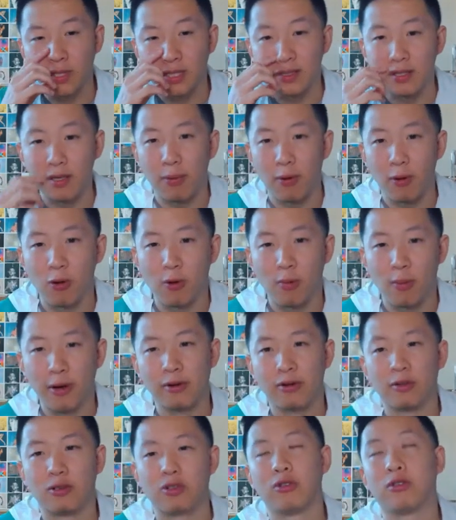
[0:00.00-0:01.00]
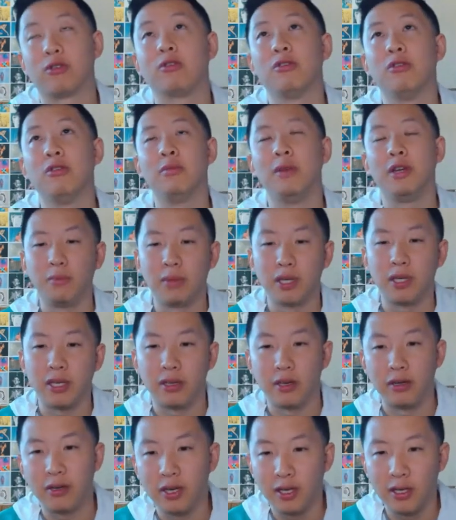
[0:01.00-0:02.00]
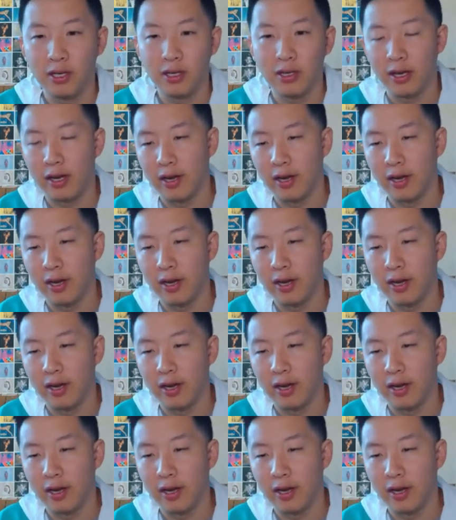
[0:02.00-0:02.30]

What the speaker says: decent Pokemon under Trick Room in Magearna